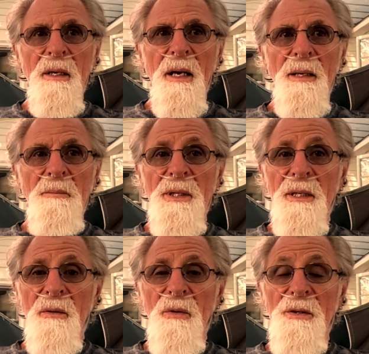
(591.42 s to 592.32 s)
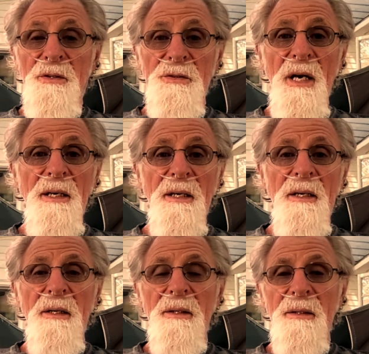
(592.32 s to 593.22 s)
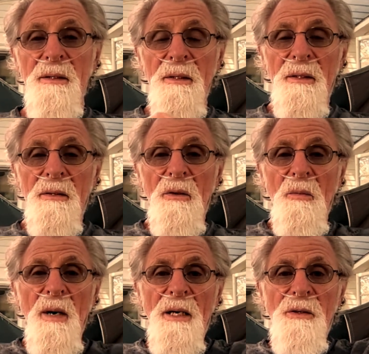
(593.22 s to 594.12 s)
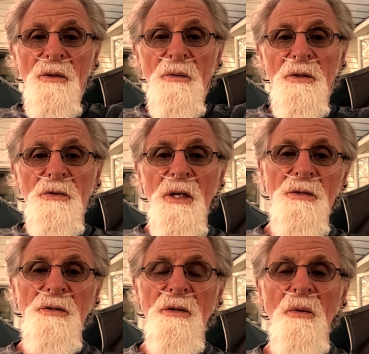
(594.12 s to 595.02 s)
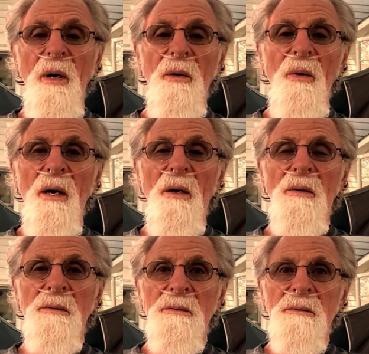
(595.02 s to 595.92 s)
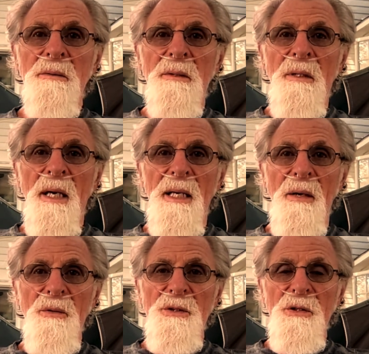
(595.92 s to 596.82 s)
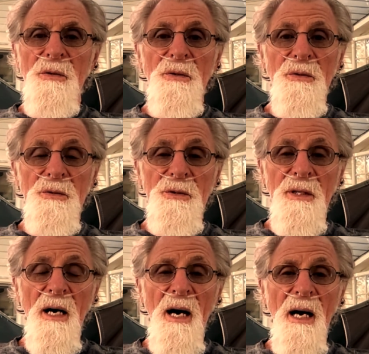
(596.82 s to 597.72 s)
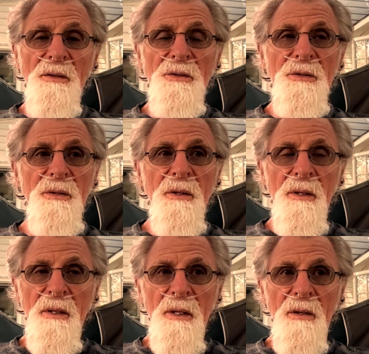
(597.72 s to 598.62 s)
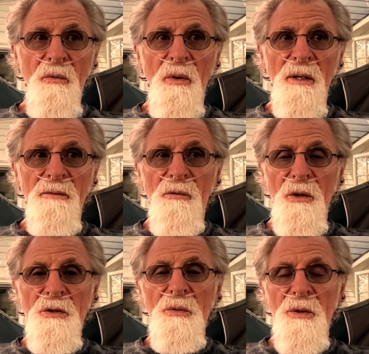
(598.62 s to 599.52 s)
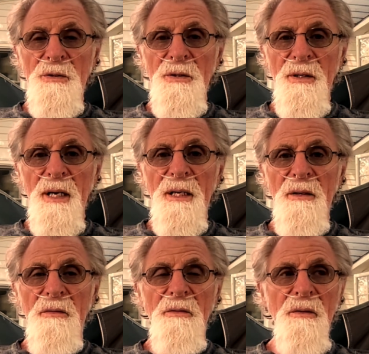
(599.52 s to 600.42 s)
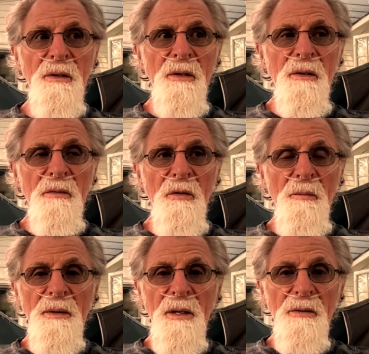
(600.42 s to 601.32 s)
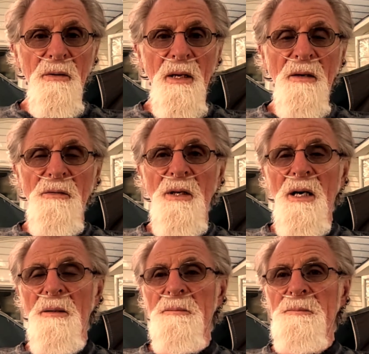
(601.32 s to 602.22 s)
and being with a psychic whom I knew and trusted quite well. And I was introduced to guides, and one of which was a native from another lifetime.